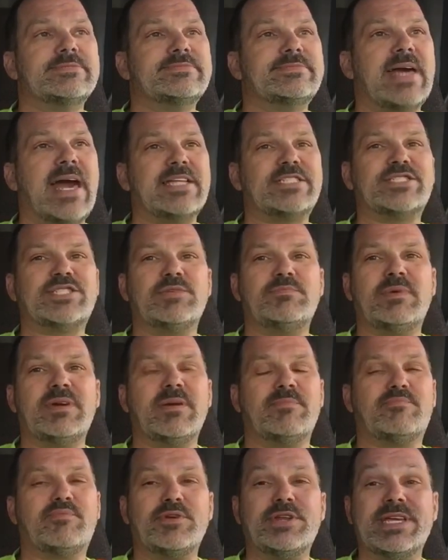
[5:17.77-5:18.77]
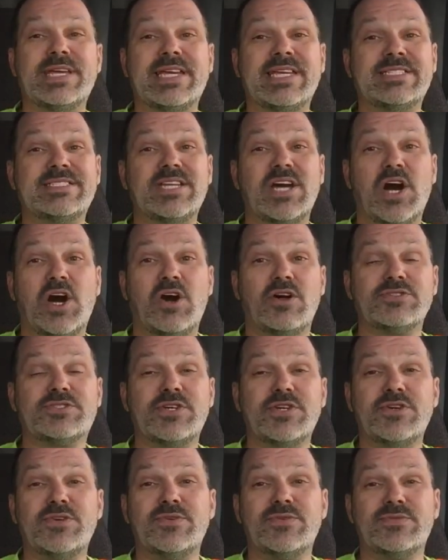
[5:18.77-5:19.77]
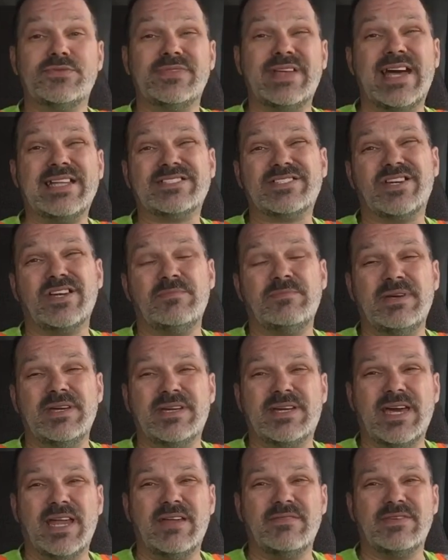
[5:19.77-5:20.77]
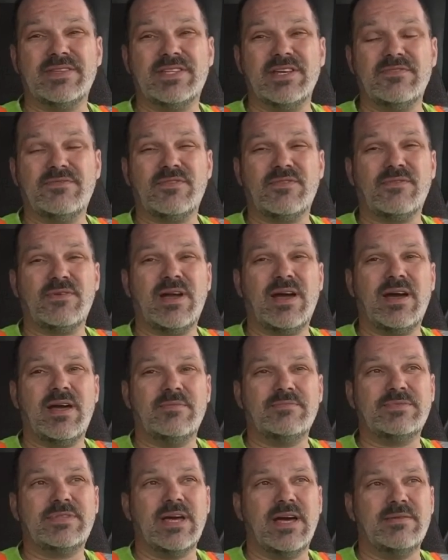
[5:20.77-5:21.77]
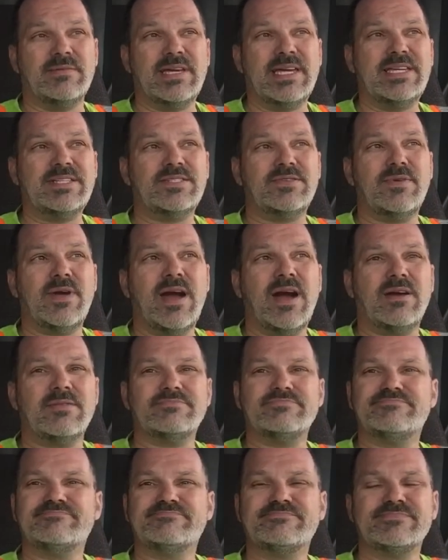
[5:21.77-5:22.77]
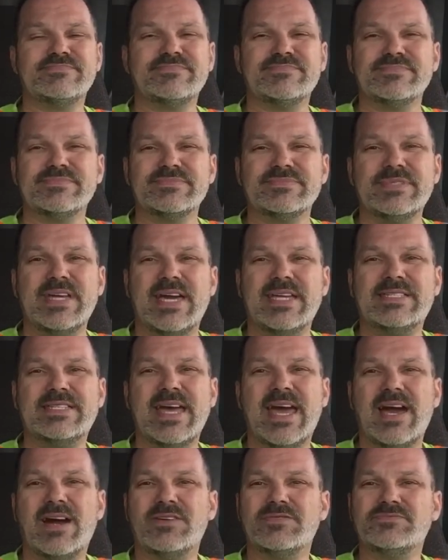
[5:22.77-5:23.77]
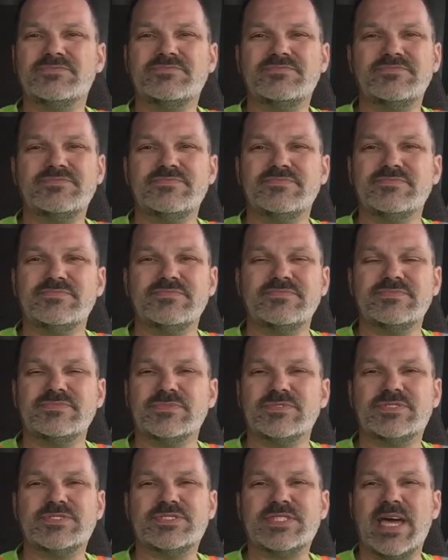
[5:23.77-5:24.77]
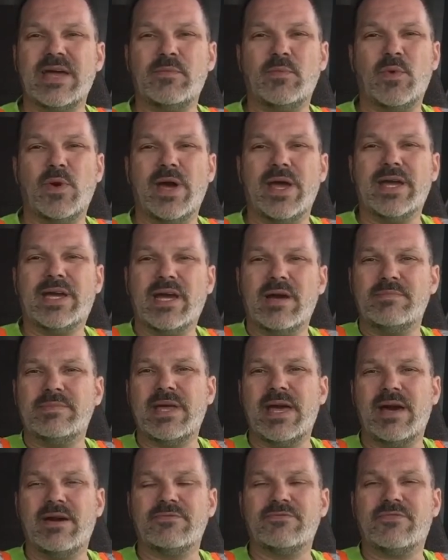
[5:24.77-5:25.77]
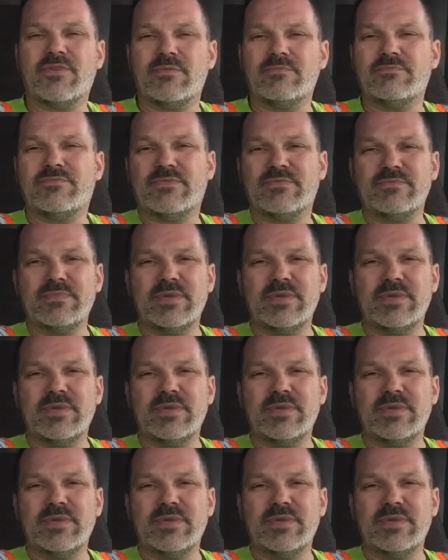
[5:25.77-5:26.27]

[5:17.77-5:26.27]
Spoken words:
That should be a pretty easy haul too. That's going to be kind of a different route, easy route. Head down, same way, come down from